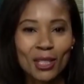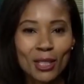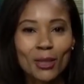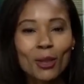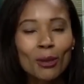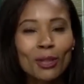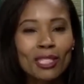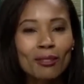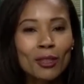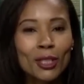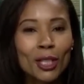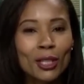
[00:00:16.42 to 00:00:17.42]
The Trojans
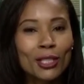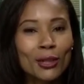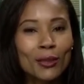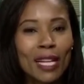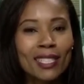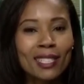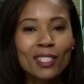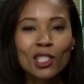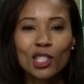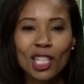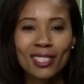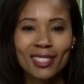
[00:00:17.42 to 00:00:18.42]
have returned to the
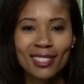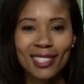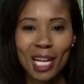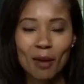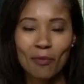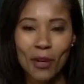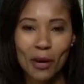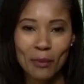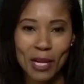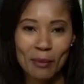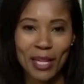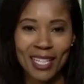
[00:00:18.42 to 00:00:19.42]
rankings just in time for
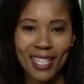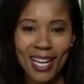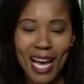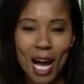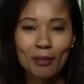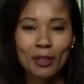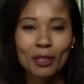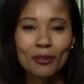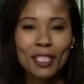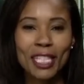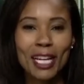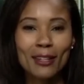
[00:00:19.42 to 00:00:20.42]
homecoming. After
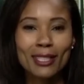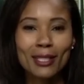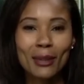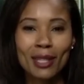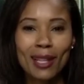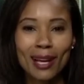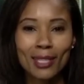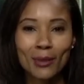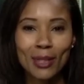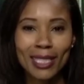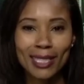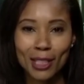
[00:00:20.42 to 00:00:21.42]
defeating Arizona
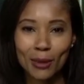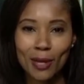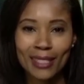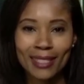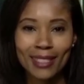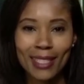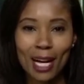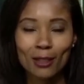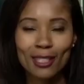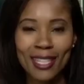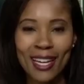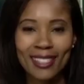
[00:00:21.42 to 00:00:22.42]
last week, USC now
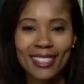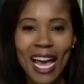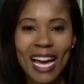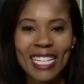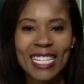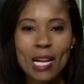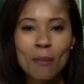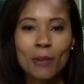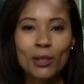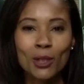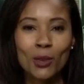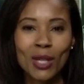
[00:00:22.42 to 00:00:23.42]
stands at
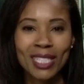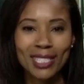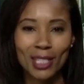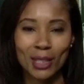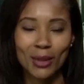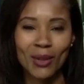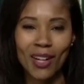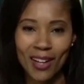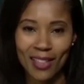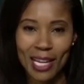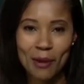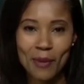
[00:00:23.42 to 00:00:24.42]
number 22
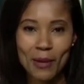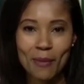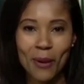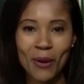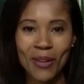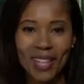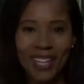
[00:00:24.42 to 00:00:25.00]
on the AP poll.